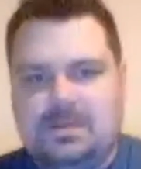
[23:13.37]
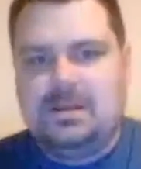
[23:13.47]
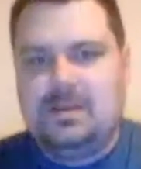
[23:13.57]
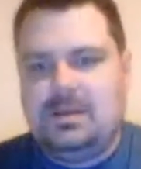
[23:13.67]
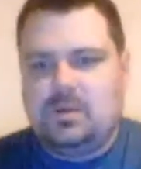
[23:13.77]

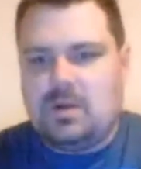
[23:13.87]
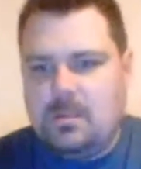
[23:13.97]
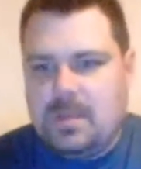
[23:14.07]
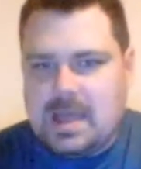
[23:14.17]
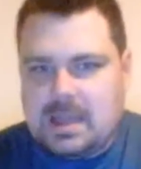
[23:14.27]
I'm
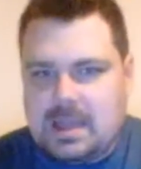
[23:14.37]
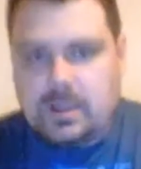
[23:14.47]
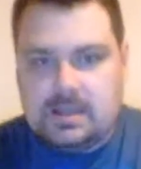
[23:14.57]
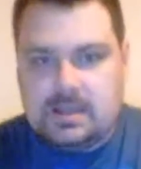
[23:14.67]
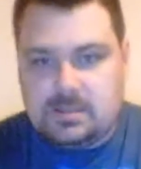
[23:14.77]
back. We got some
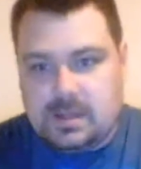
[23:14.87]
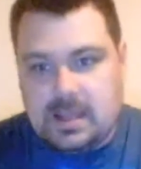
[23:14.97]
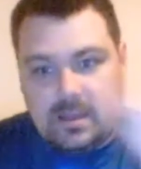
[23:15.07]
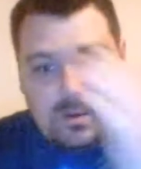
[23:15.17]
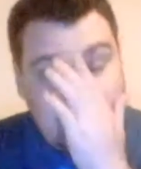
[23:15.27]
light going
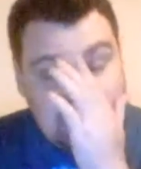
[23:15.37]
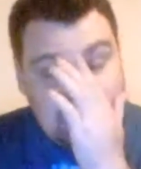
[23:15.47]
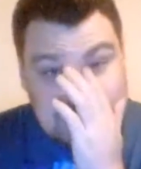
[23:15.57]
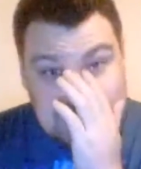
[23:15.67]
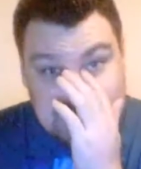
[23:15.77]
on instead of
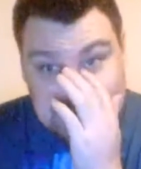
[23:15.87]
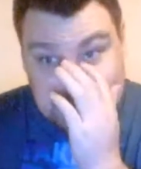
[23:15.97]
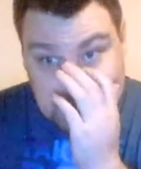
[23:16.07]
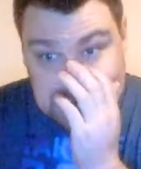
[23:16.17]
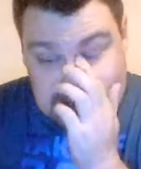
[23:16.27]
just me
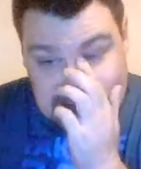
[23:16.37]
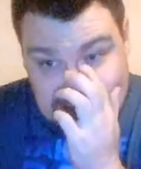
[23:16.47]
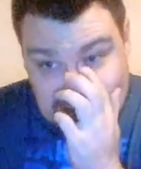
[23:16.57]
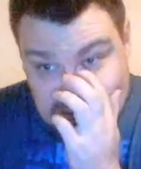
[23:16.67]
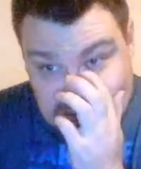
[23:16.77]
sitting in the
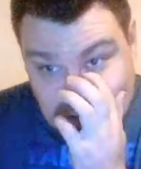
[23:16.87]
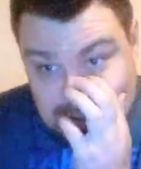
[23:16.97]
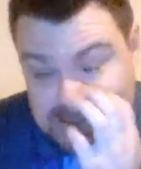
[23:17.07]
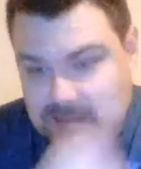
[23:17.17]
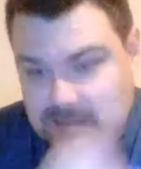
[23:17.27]
darkness
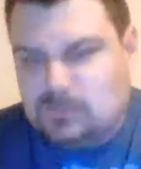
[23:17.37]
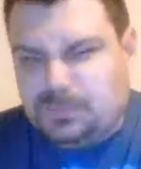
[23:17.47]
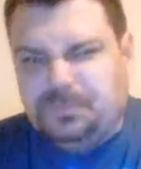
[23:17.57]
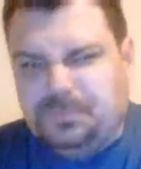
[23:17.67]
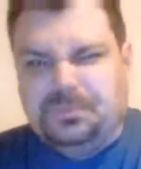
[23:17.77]

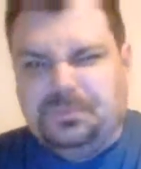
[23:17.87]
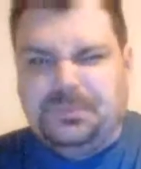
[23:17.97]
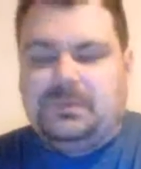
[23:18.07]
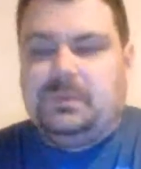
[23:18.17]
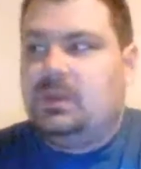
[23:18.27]

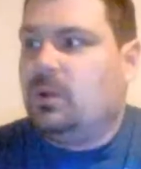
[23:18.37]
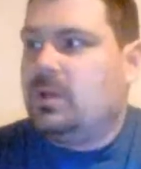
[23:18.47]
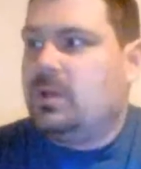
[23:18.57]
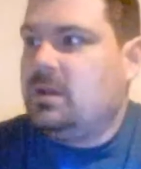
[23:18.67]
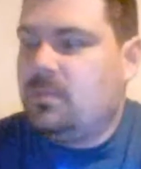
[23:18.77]
looking
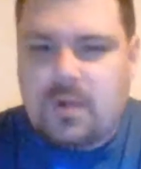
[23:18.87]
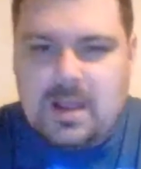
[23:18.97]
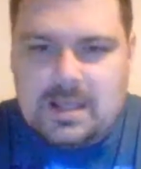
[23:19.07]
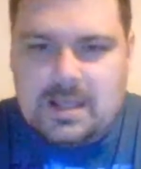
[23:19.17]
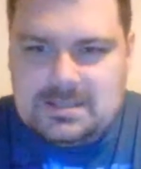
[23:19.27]
depressed.